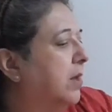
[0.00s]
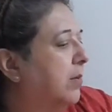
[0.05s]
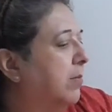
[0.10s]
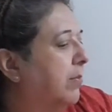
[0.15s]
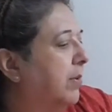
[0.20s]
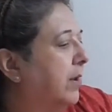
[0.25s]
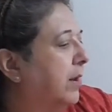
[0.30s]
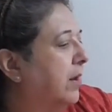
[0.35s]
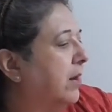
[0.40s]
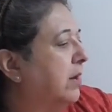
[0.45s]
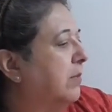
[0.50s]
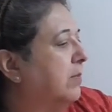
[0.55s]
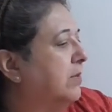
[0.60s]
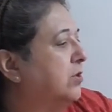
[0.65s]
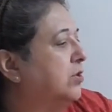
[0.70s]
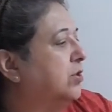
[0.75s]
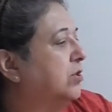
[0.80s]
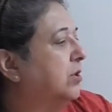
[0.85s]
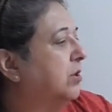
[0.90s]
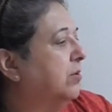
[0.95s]
but let me
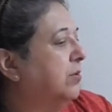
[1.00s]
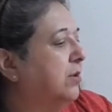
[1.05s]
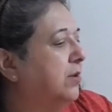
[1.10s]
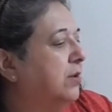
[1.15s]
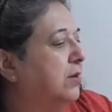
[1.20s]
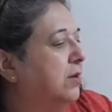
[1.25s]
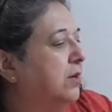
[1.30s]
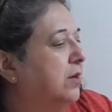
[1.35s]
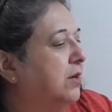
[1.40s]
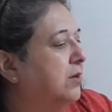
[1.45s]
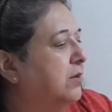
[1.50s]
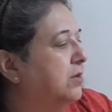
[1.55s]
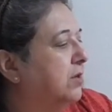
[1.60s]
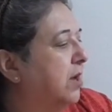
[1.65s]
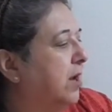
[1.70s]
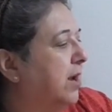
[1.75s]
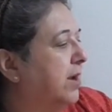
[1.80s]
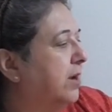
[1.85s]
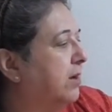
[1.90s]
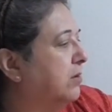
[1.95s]
show you.
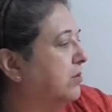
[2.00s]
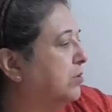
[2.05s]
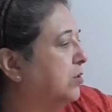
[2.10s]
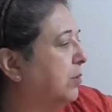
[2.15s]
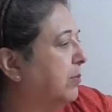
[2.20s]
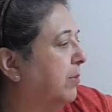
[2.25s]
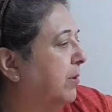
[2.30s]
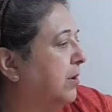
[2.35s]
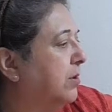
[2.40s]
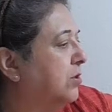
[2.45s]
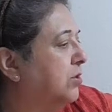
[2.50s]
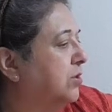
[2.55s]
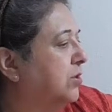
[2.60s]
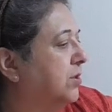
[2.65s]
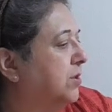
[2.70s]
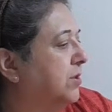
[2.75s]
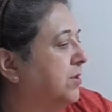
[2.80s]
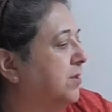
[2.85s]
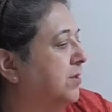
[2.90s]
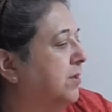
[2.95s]
I also
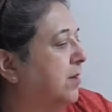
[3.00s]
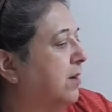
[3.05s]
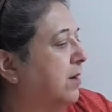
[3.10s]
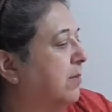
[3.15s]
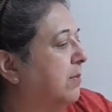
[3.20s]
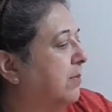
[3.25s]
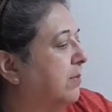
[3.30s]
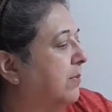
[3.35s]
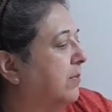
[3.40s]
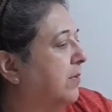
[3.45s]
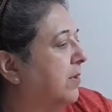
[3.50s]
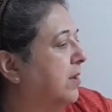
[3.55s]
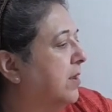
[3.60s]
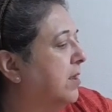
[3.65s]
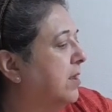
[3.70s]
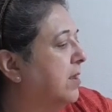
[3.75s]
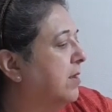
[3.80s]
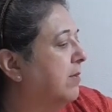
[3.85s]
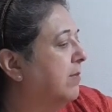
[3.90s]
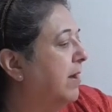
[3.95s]
purchased some.
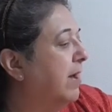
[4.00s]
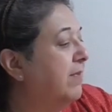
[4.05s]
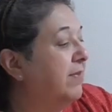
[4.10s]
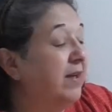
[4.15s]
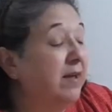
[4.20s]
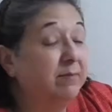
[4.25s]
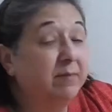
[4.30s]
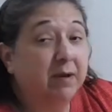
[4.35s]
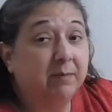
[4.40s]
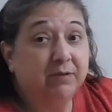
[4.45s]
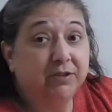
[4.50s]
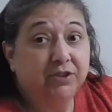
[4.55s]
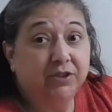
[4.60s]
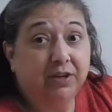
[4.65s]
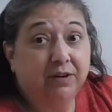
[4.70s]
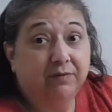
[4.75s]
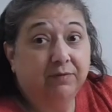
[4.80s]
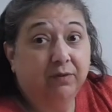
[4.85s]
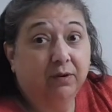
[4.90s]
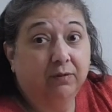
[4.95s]
I've had my
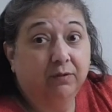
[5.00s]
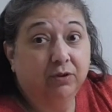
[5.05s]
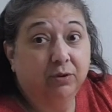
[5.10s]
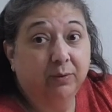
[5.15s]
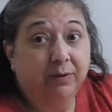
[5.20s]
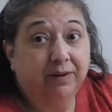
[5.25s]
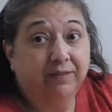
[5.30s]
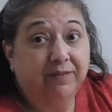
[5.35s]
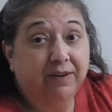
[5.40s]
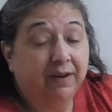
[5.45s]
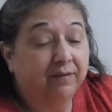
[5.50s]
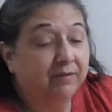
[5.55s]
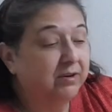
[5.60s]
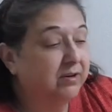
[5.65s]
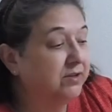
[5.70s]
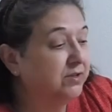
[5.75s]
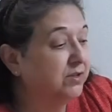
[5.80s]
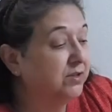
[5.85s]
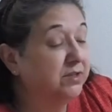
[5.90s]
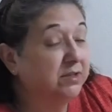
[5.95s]
machine for over 25
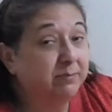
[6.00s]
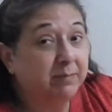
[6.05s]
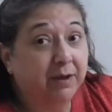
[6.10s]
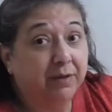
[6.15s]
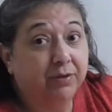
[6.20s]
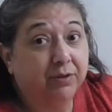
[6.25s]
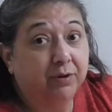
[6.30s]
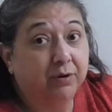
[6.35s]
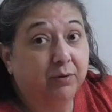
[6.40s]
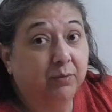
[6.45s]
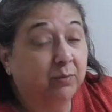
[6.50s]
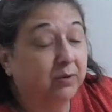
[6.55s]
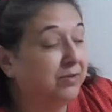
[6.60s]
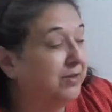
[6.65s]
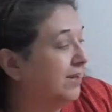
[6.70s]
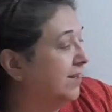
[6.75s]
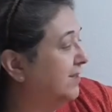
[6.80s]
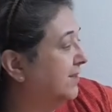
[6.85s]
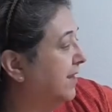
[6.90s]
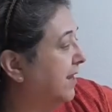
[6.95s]
years. This is my third one,
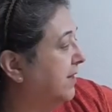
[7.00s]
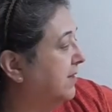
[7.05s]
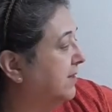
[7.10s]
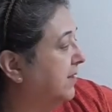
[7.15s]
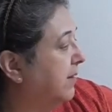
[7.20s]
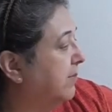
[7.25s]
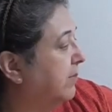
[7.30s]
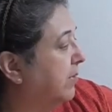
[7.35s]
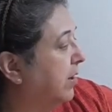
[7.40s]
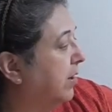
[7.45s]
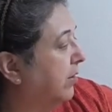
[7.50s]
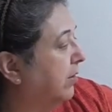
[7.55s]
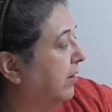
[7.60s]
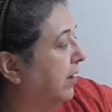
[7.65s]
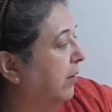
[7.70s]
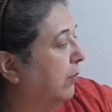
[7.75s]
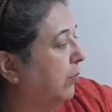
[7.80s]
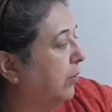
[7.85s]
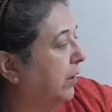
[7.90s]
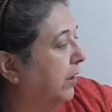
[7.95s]
the exact same model.
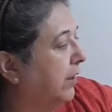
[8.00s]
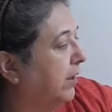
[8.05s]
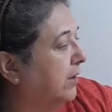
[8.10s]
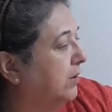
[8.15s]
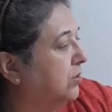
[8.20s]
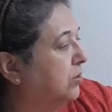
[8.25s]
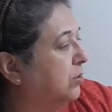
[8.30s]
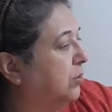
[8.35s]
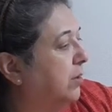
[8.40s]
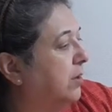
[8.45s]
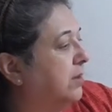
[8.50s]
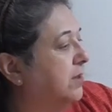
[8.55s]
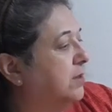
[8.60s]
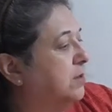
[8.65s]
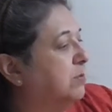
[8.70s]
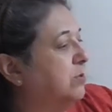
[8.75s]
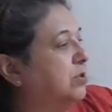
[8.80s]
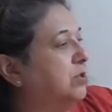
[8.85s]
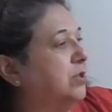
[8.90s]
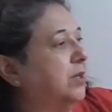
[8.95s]
I really enjoy this
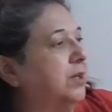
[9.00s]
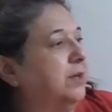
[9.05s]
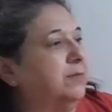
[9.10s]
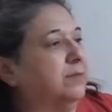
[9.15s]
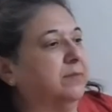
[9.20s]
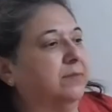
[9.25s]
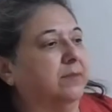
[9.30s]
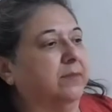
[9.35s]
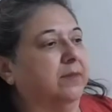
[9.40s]
machine.